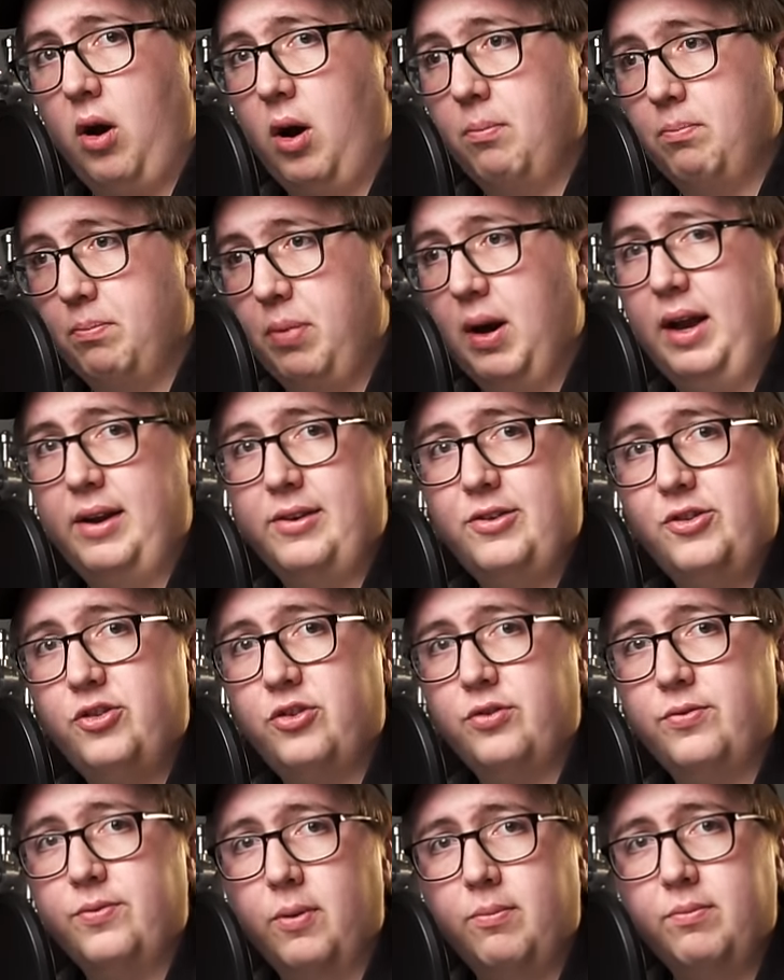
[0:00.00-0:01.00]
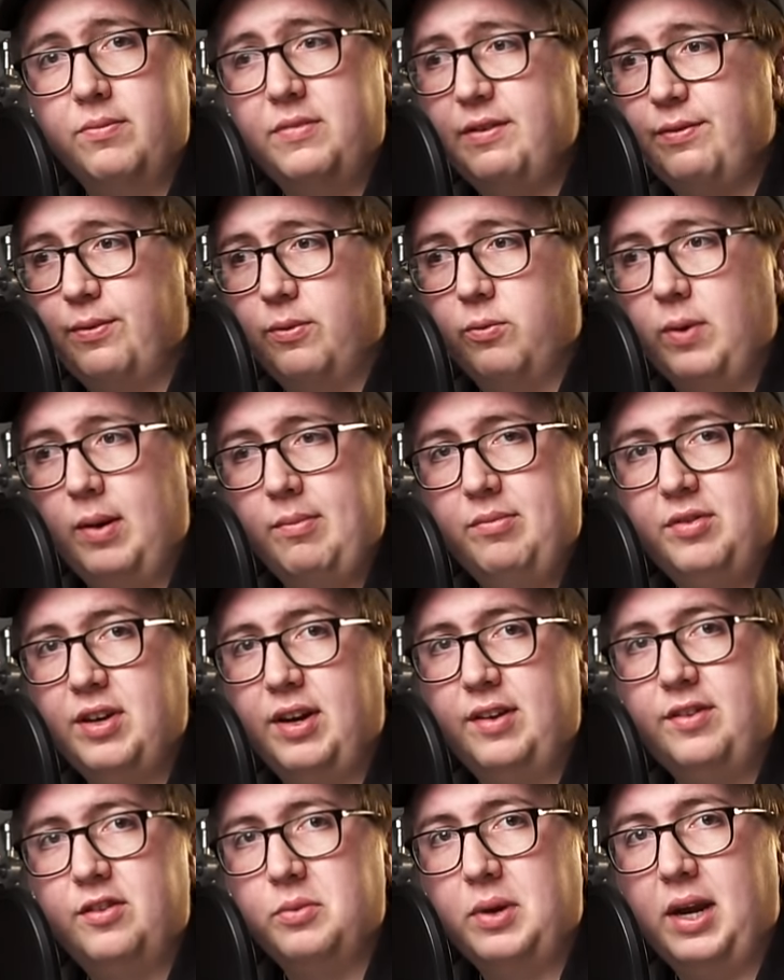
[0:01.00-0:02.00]
a bunch from different
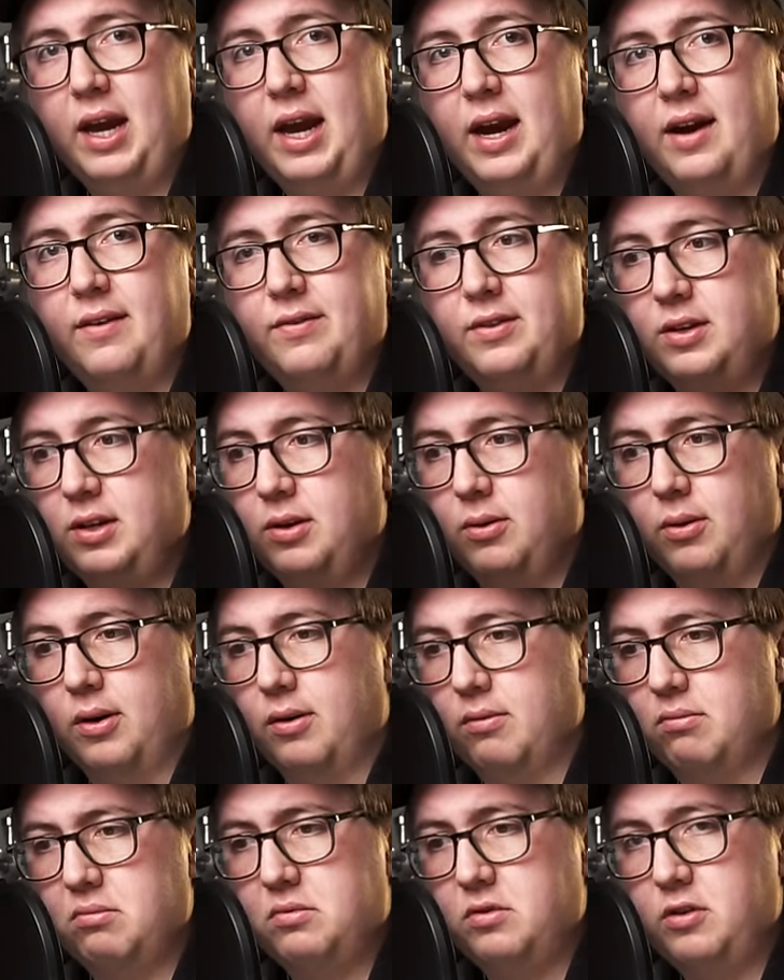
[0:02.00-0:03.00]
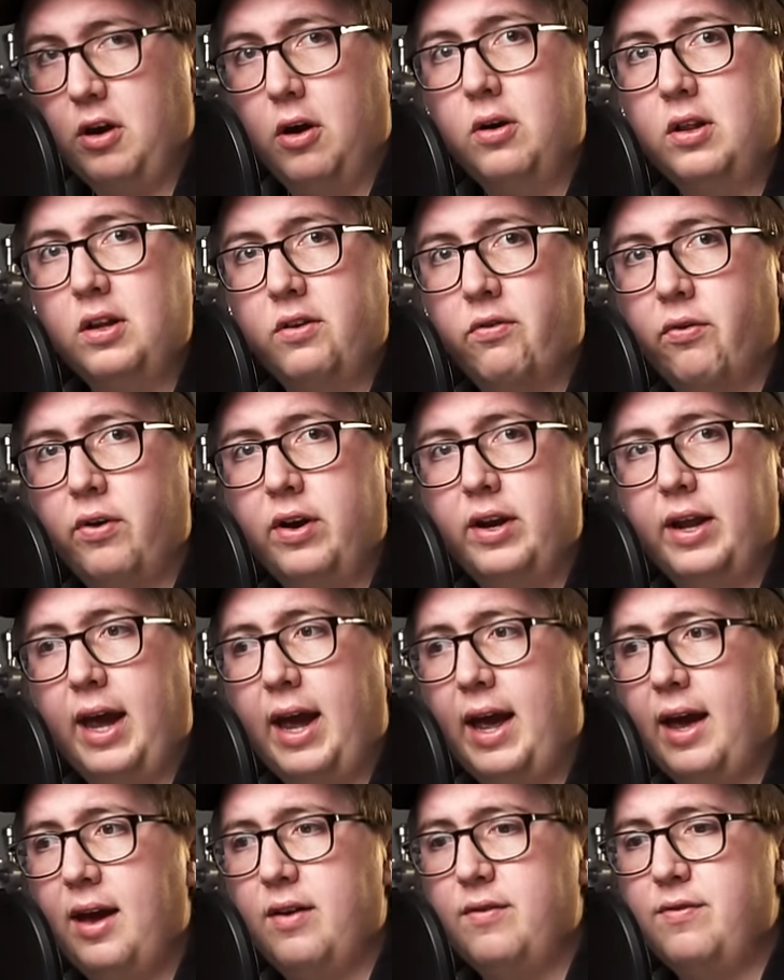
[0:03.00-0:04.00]
websites that we have that you are totally free to
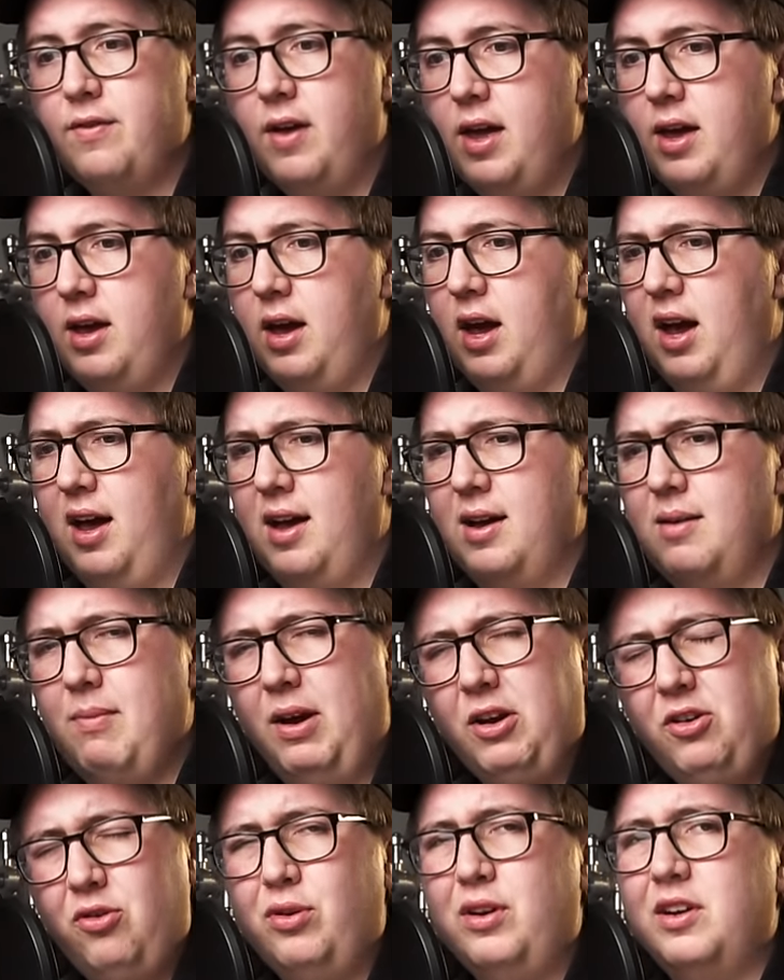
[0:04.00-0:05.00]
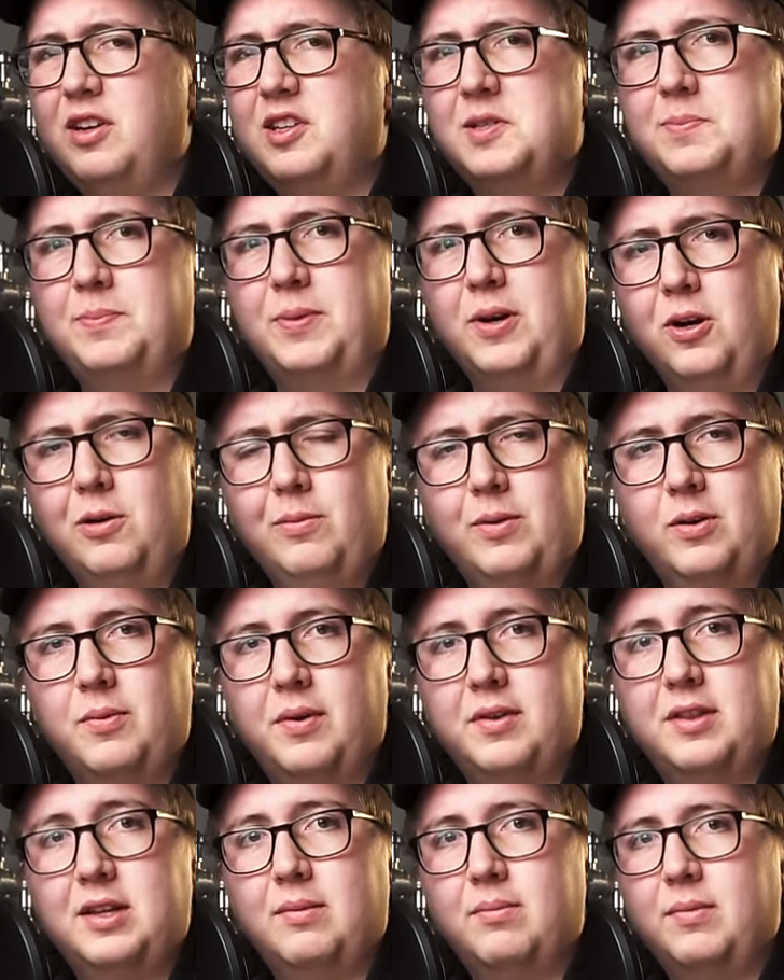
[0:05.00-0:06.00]
have. Make sure to experiment
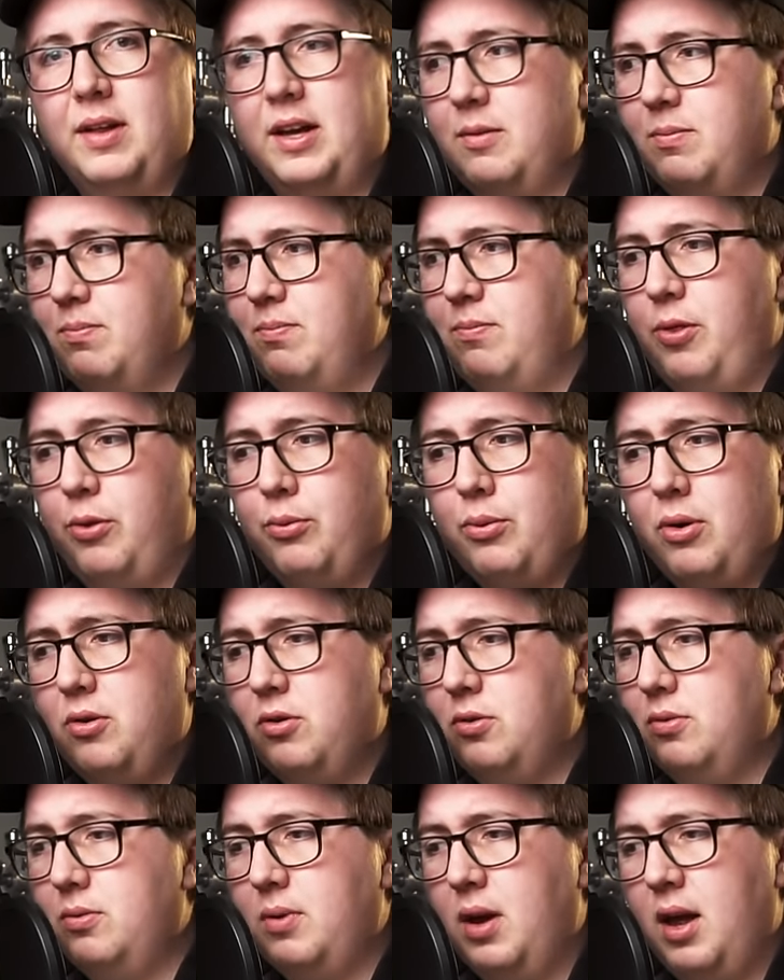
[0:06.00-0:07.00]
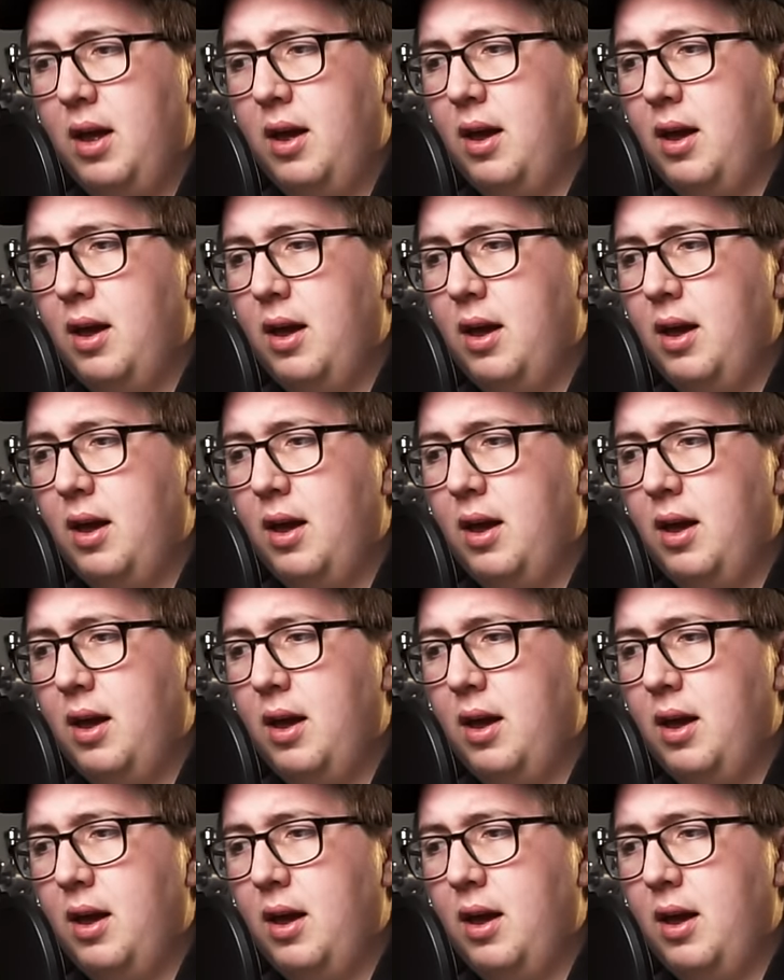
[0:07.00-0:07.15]
with them, like throw